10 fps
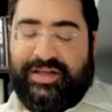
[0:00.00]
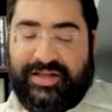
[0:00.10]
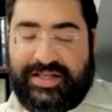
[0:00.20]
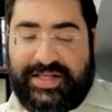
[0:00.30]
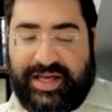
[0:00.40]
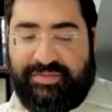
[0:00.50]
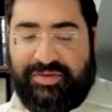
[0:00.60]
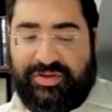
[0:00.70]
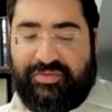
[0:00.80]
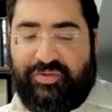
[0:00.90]
They take him
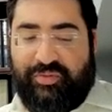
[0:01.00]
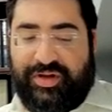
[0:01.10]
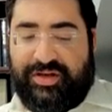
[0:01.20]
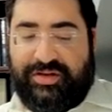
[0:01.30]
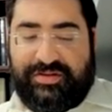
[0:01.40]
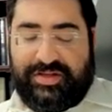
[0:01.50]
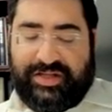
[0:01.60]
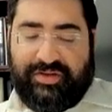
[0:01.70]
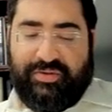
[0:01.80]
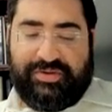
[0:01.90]
to the
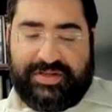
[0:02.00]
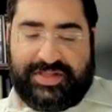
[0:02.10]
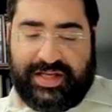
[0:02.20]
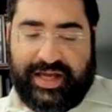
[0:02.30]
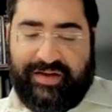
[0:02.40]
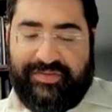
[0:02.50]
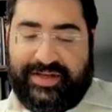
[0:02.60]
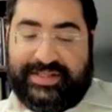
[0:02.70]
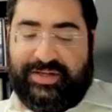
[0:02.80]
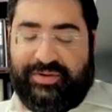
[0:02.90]
Sancherib, the
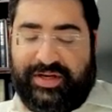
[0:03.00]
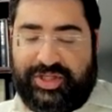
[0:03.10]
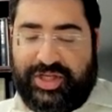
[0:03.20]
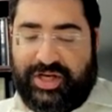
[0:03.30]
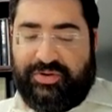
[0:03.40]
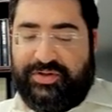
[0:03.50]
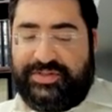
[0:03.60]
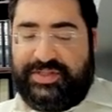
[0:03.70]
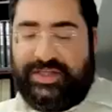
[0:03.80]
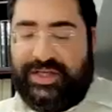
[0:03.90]
Assyrian
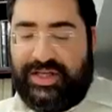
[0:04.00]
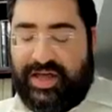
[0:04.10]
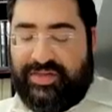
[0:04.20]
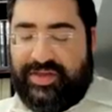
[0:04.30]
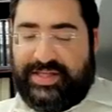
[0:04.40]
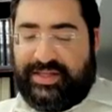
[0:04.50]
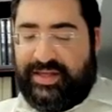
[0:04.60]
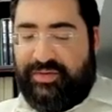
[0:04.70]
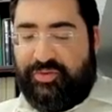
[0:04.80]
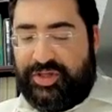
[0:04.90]
generals, and they say to
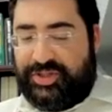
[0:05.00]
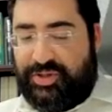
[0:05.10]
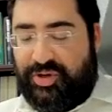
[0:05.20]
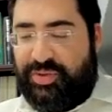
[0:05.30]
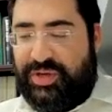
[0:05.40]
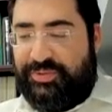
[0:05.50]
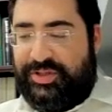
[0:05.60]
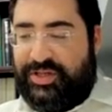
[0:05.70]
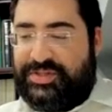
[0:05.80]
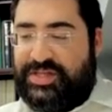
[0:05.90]
him, "Where's all your people
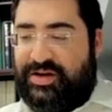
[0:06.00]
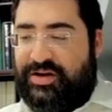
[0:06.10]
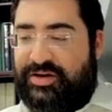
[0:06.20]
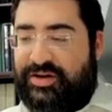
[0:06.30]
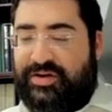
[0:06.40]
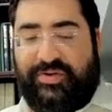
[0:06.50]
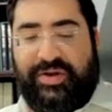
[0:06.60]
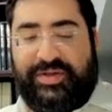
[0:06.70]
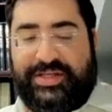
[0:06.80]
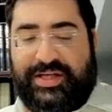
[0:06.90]
that you said are going to agree
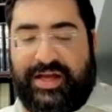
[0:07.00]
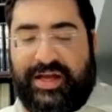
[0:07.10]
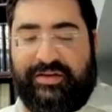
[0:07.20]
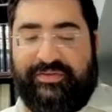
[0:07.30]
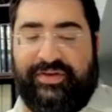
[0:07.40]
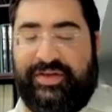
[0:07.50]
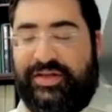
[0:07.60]
with Sancherib?"